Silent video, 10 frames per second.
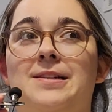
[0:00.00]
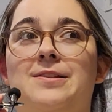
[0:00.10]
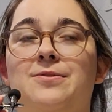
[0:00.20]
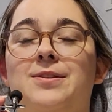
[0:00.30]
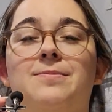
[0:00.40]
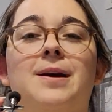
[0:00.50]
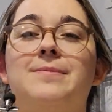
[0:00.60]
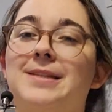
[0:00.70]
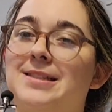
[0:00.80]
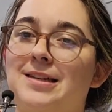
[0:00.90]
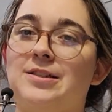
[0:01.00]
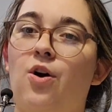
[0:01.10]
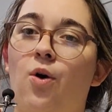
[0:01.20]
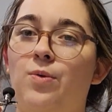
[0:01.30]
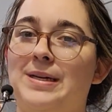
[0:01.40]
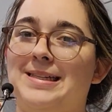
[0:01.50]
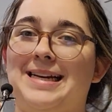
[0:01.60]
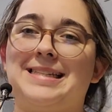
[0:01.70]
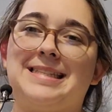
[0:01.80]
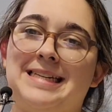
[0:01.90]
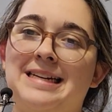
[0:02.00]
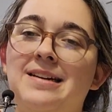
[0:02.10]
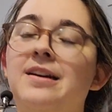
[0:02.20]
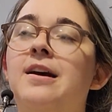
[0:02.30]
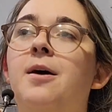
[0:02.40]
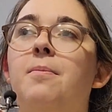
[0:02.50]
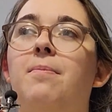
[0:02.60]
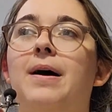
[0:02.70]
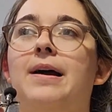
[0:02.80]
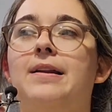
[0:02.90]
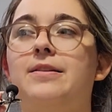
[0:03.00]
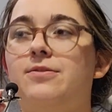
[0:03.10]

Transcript: And so sometimes this doesn't always get seen, but